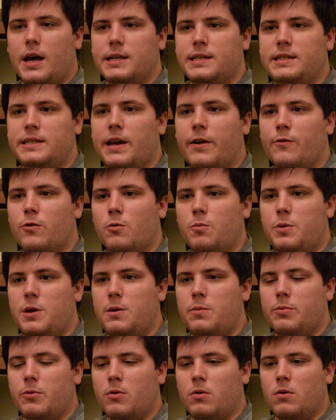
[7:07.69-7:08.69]
Several
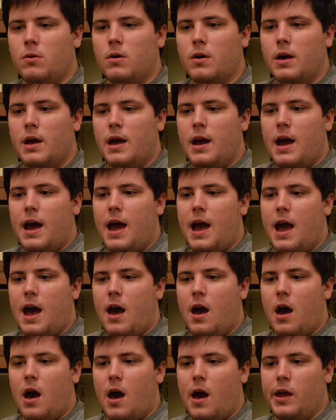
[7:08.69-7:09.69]
people
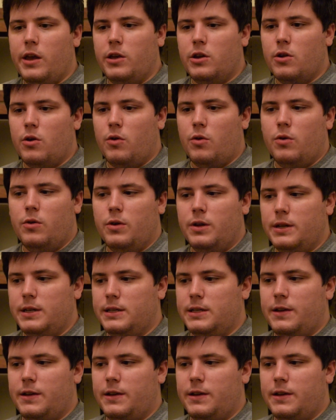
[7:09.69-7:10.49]
have, you know,